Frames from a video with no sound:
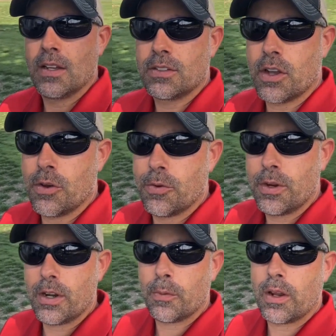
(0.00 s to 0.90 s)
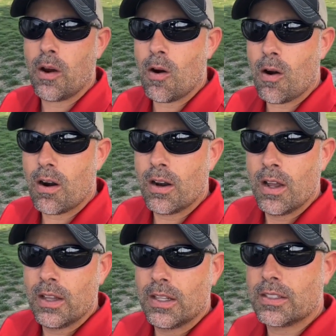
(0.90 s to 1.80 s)
So here we are.
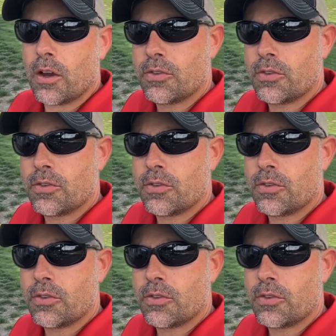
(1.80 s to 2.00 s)
Let's go